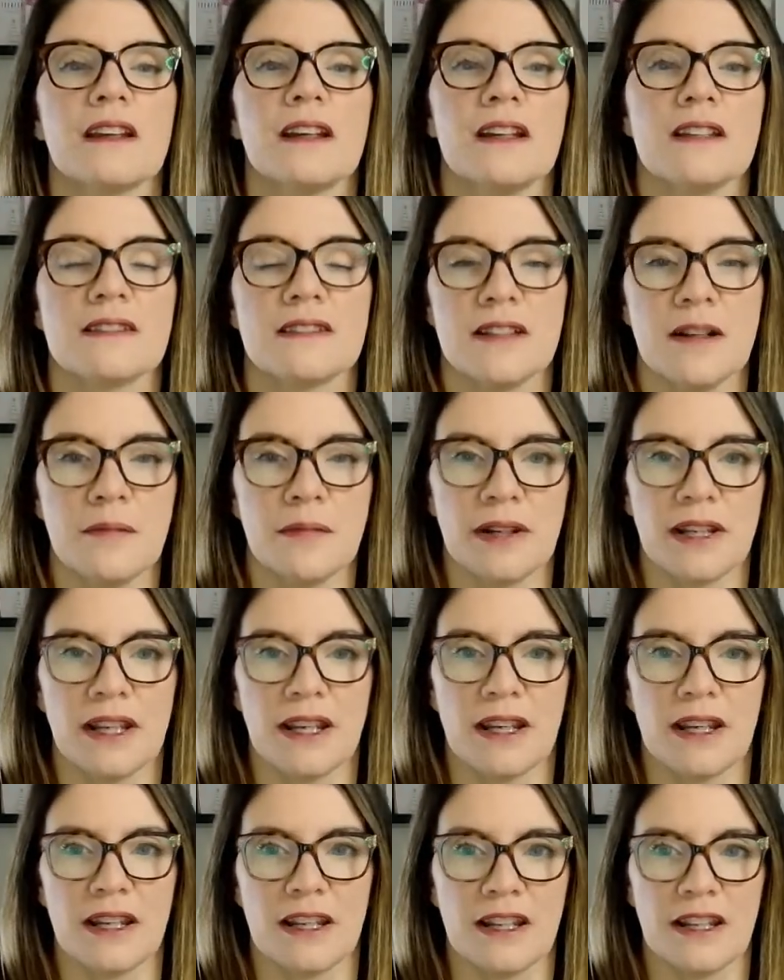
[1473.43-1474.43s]
is
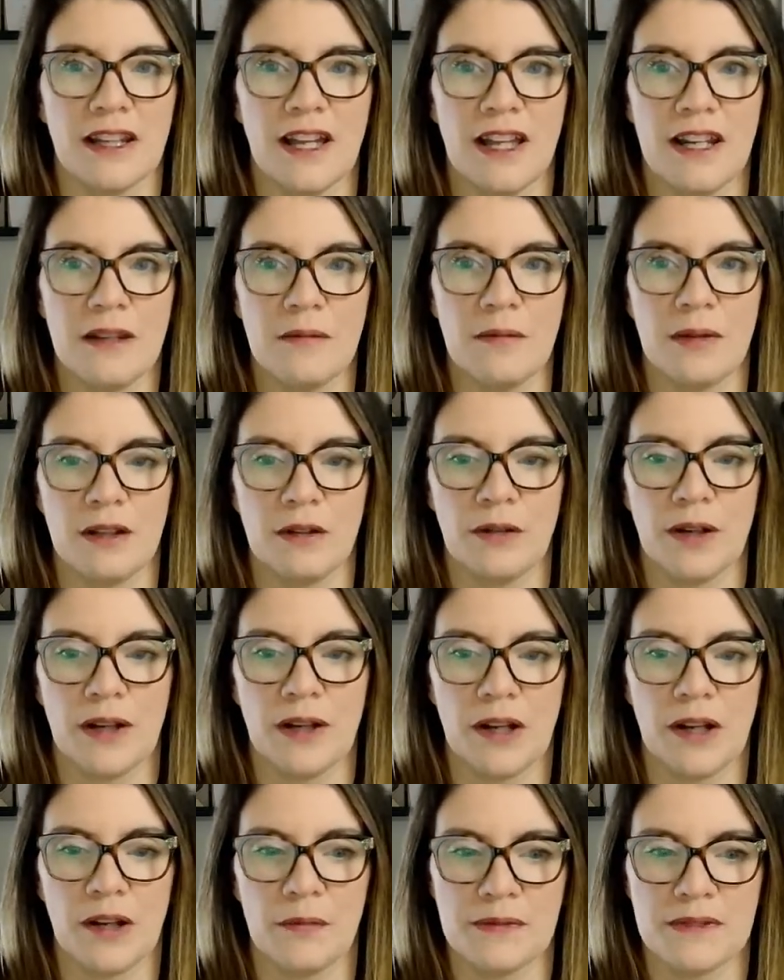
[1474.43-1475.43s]
anybody who
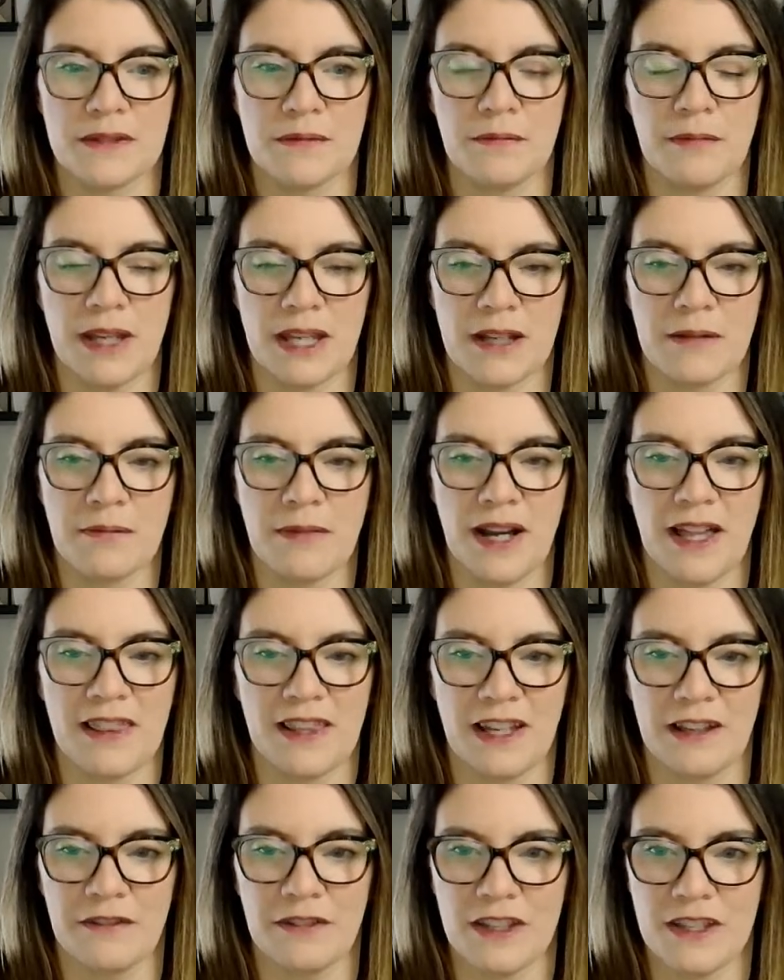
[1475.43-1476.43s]
helps make my
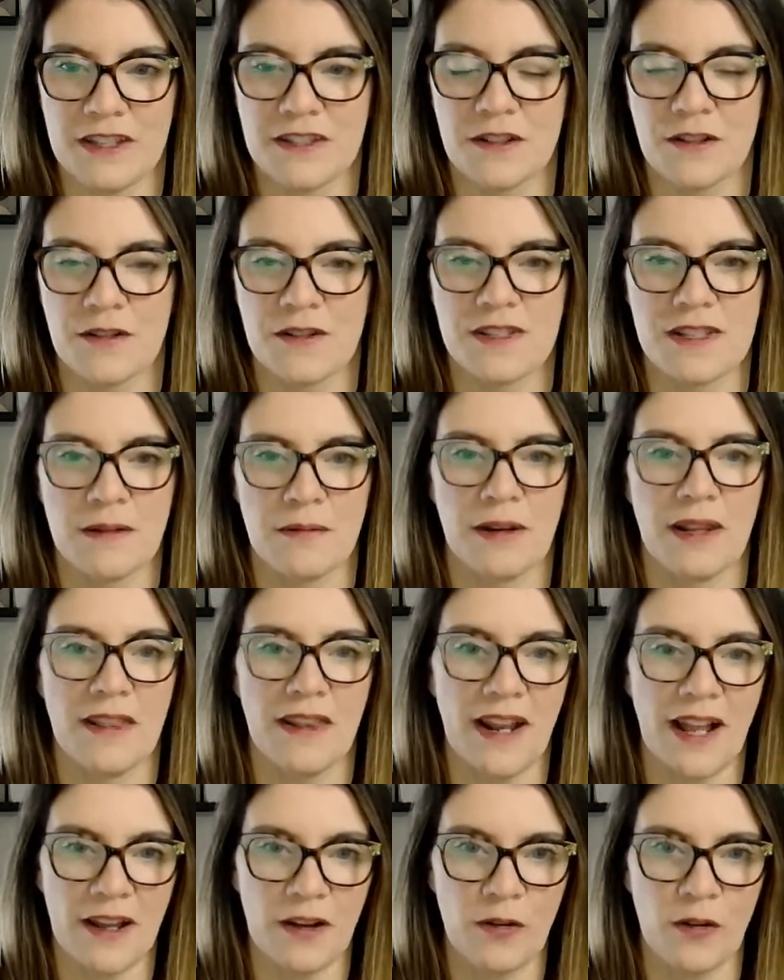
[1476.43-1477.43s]
life easier is somebody
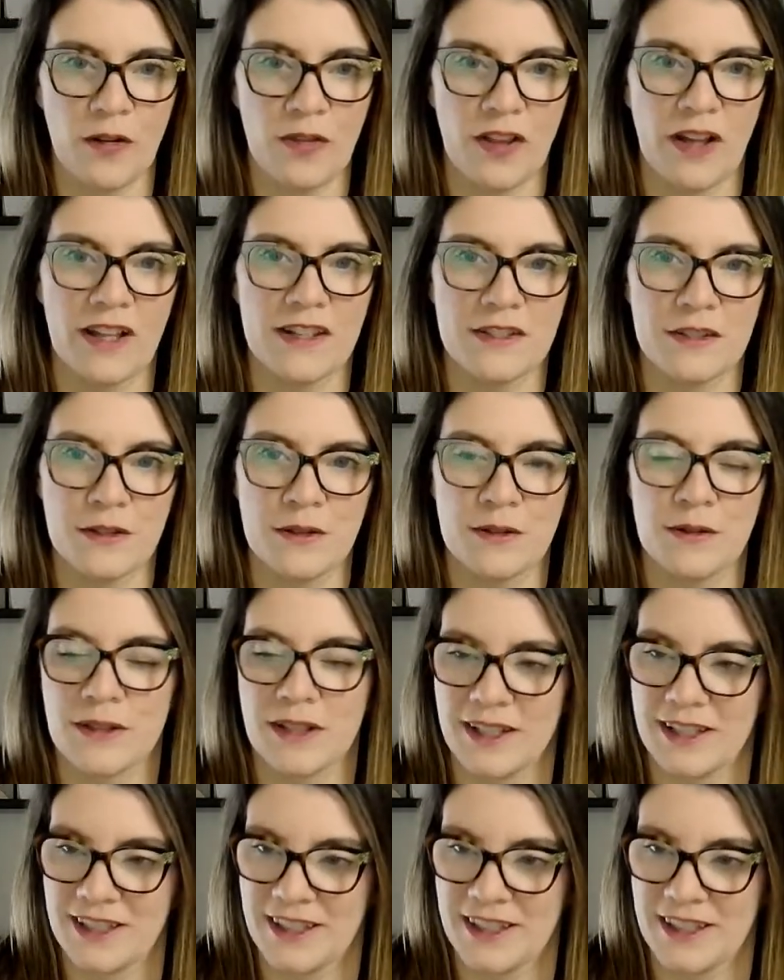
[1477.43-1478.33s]
that I hold on to.